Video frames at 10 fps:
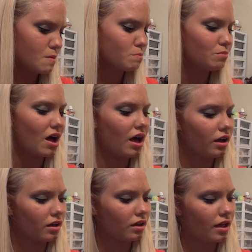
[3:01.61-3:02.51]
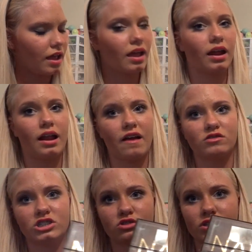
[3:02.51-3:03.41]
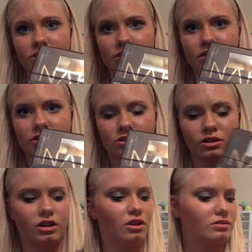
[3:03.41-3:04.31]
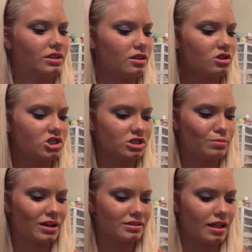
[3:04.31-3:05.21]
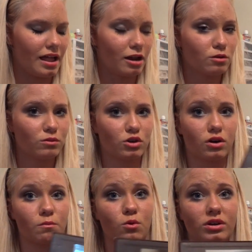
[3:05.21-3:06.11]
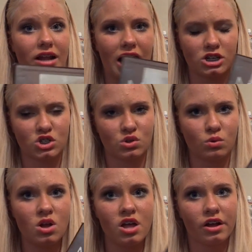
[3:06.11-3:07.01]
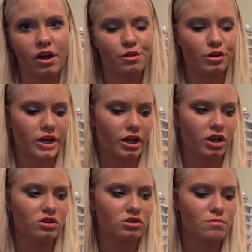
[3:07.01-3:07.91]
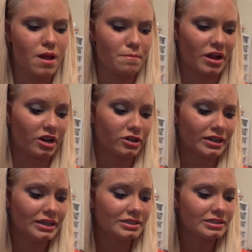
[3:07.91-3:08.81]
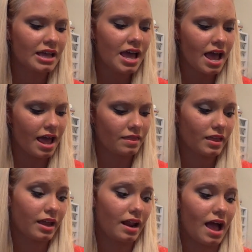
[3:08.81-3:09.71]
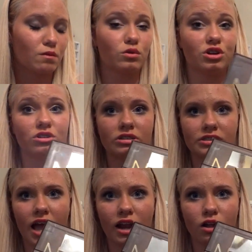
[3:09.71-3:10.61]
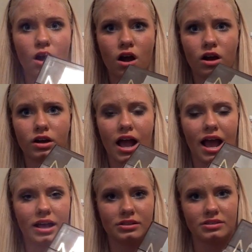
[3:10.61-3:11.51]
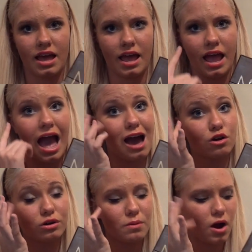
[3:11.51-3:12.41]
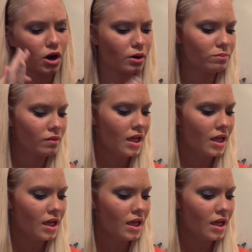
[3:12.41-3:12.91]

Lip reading: and Buck, and I've just recently started using those just because I like them. They're a more natural color, and I use them in my crease. And then I will use Sidecar as a outer part.